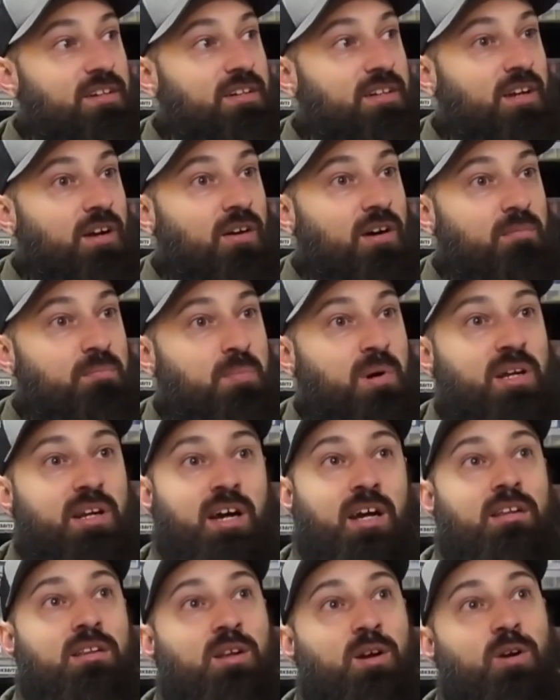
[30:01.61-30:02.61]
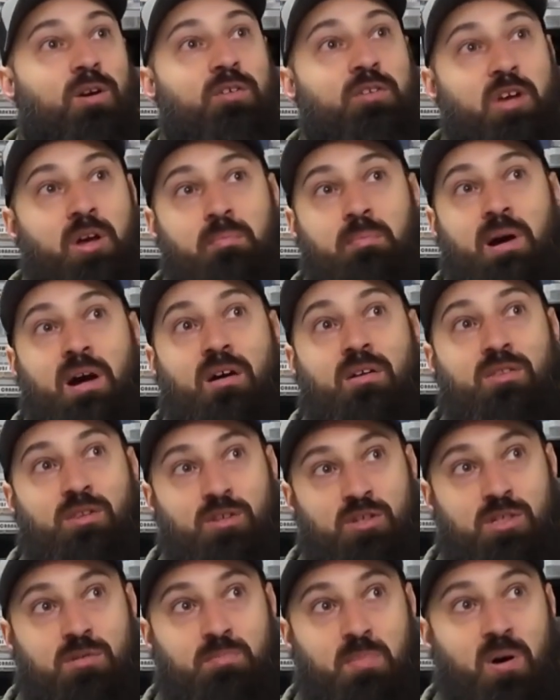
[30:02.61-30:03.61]
You know, but I learned about
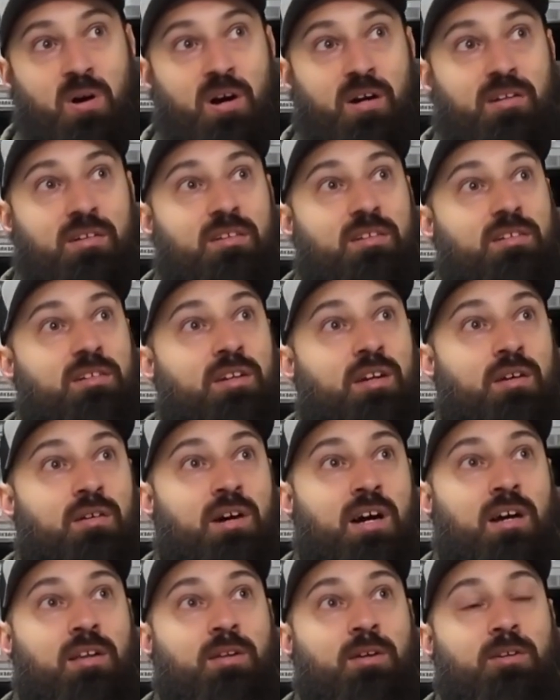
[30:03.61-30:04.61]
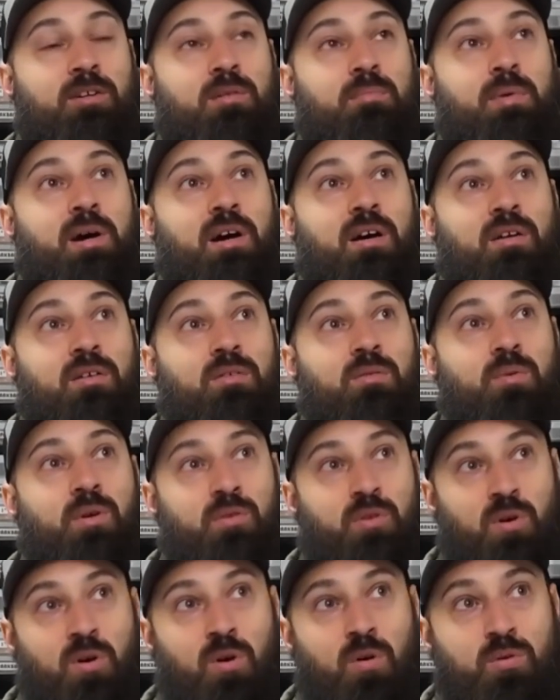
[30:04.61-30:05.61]
the spot. You know, I learned about
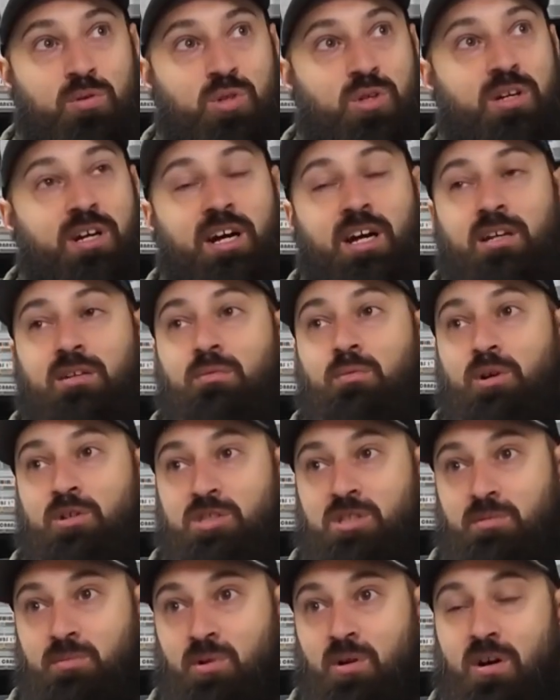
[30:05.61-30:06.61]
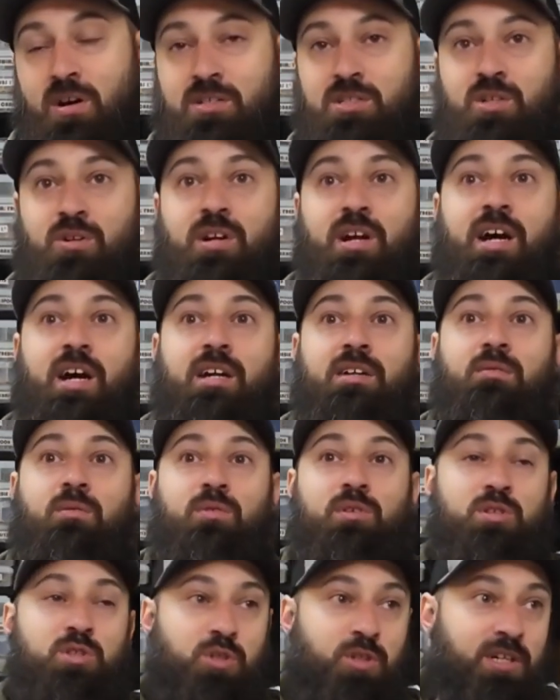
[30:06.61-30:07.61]
where the holes are at, where some rocks are at,
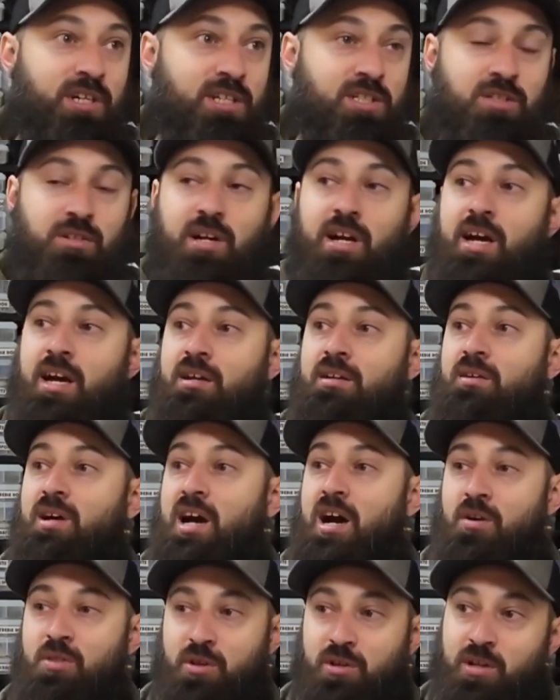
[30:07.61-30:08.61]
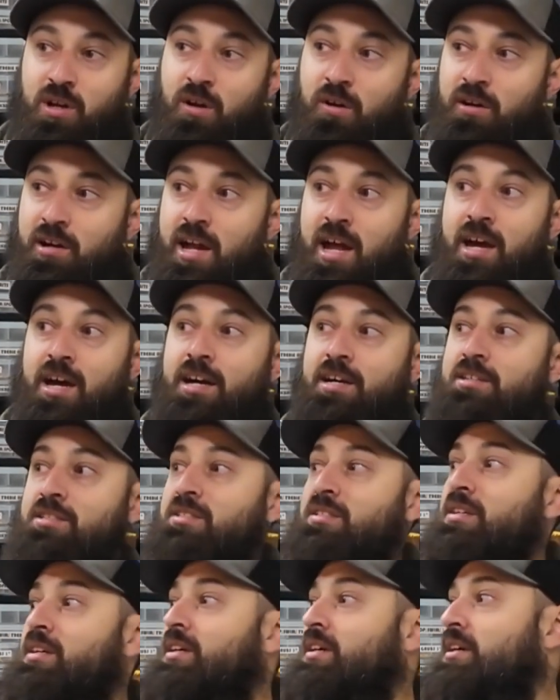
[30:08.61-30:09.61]
where the trees are at, how the current
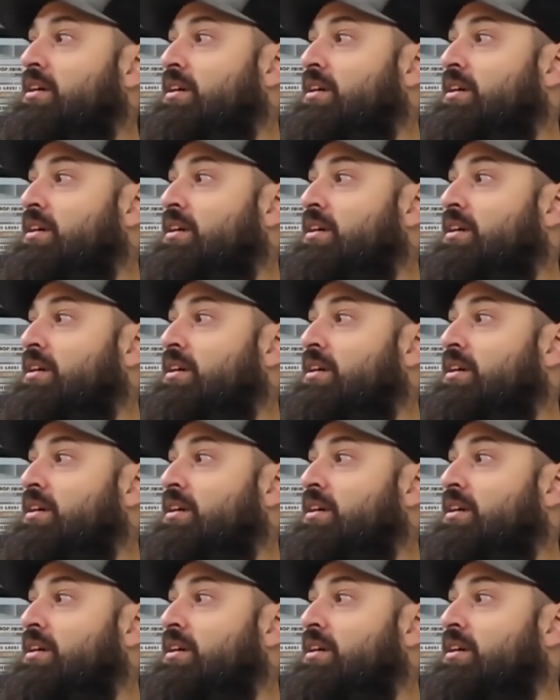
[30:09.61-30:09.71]
acts.